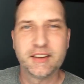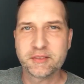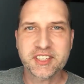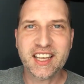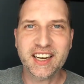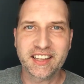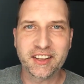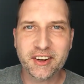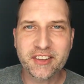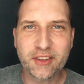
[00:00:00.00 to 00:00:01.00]
I'm just
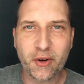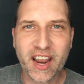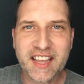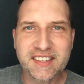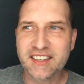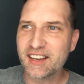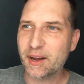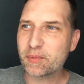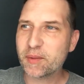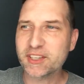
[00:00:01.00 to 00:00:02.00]
kidding. There is no eight.
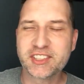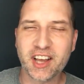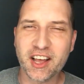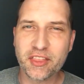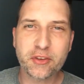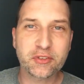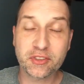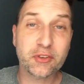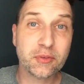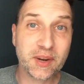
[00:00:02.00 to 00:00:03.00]
I'm pretty much done.
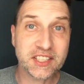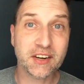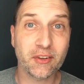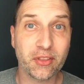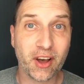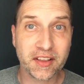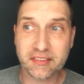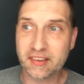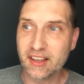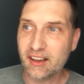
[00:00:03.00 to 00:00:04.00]
Those those are my general
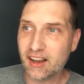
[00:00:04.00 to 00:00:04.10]
thoughts.